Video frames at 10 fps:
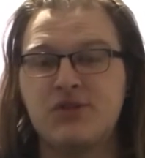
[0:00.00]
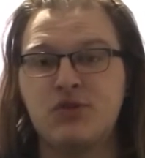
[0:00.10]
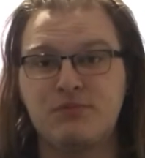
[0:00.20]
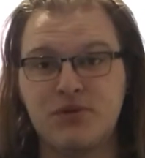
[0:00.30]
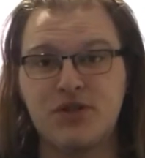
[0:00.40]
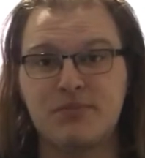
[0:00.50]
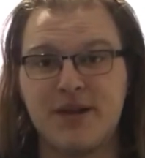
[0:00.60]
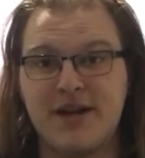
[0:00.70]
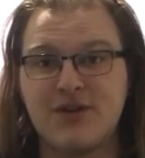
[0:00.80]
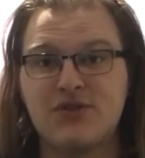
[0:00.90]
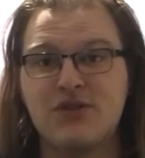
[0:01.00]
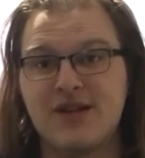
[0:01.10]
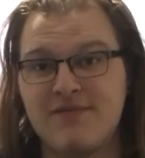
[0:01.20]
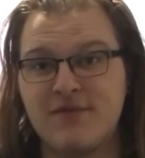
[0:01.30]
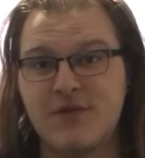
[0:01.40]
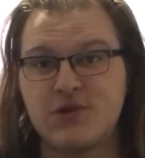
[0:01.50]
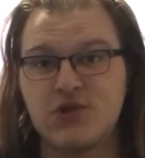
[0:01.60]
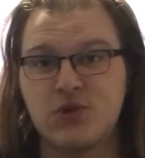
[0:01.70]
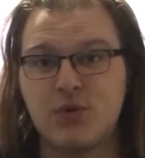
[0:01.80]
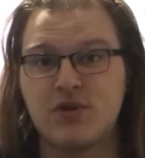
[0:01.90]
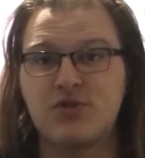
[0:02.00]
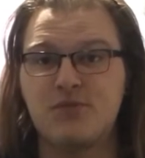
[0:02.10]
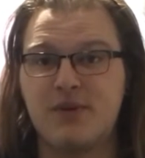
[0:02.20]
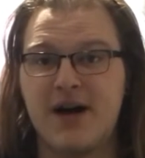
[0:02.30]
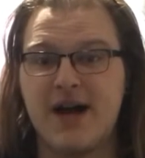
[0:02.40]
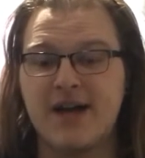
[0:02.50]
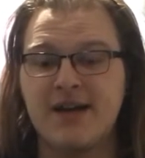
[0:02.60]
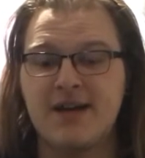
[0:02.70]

to push players to the Eververse store to buy